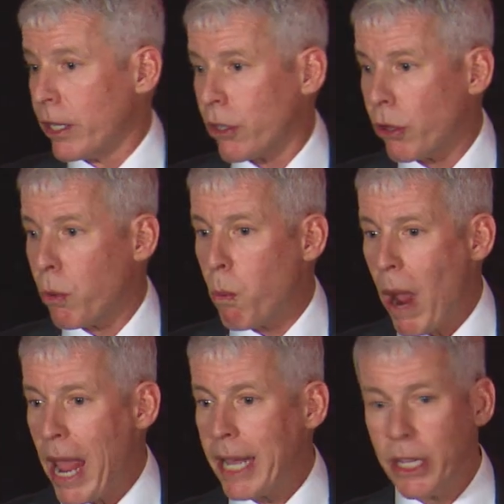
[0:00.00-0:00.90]
So the
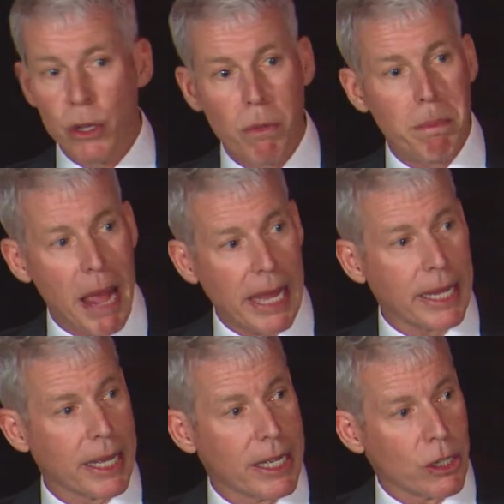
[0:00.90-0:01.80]
way you
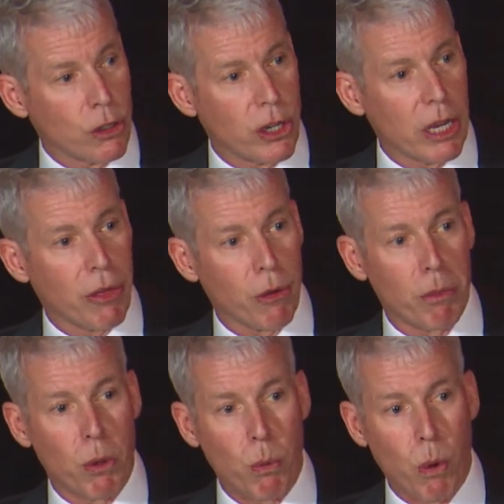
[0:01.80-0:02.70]
make
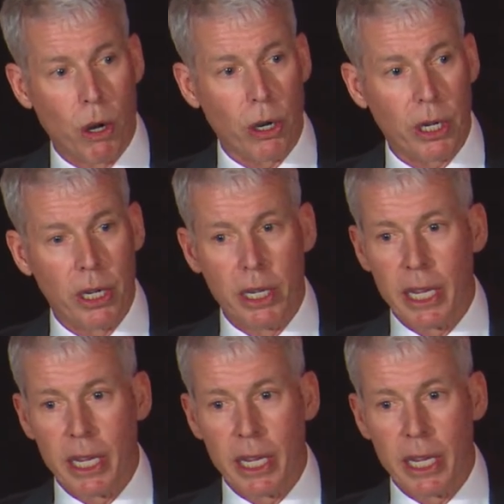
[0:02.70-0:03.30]
geothermal work